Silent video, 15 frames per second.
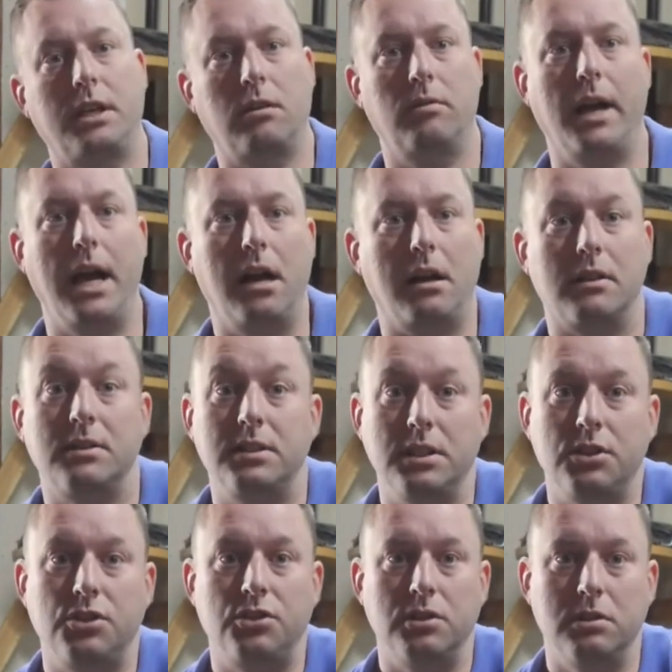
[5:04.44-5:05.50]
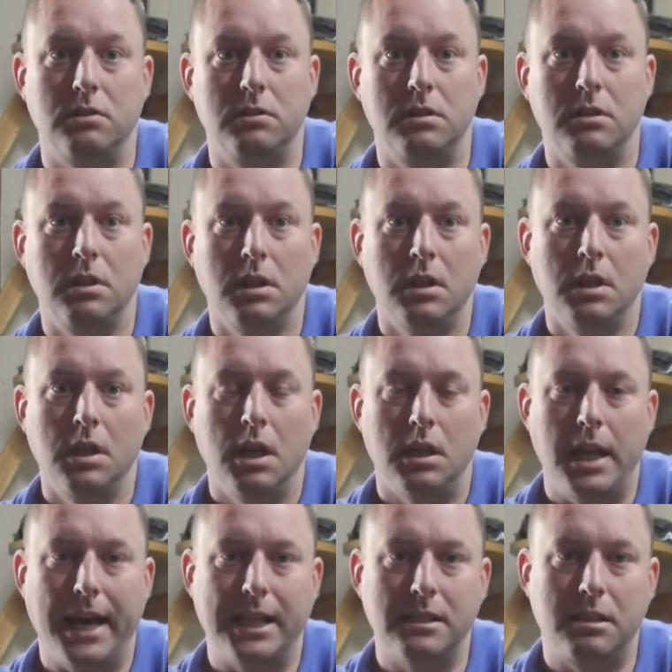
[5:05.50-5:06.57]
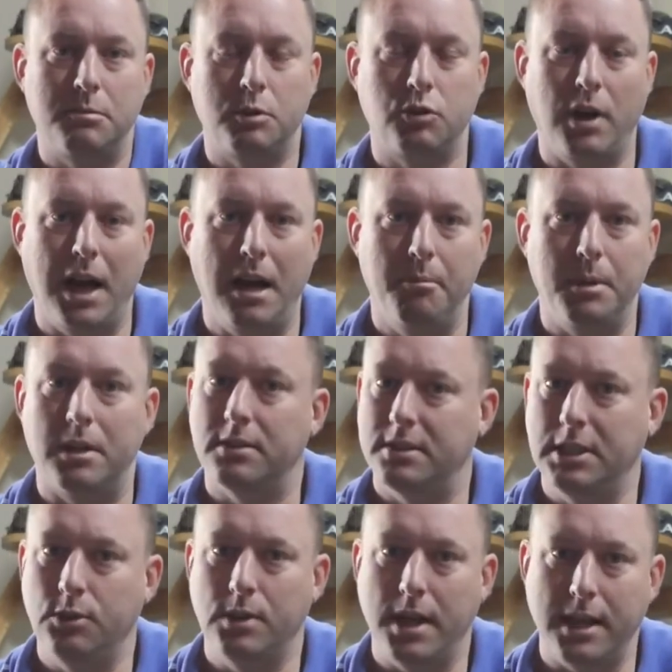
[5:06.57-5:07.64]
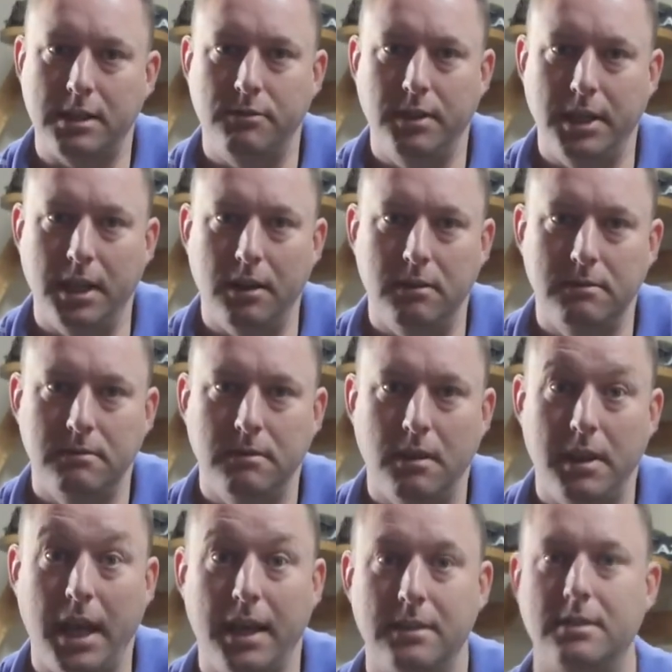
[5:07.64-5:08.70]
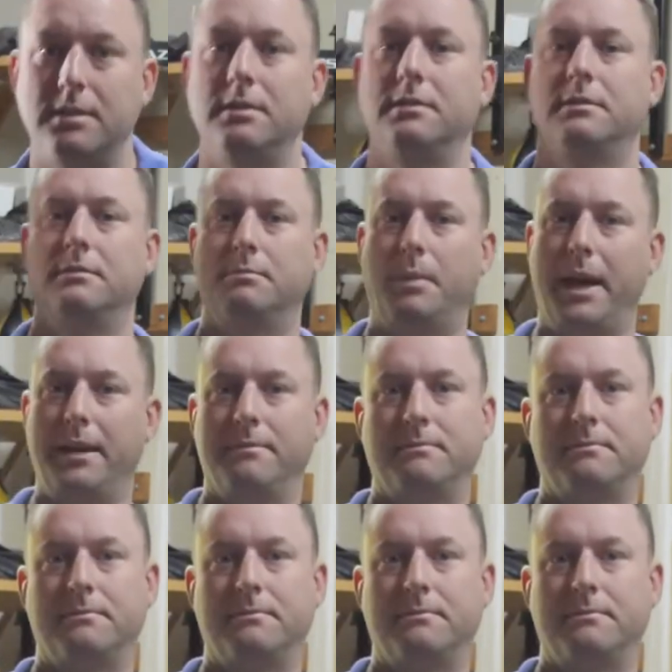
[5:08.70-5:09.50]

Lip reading: around. I'll see you soon. Like and subscribe, and I'll see you in the next video. Thanks. Bye.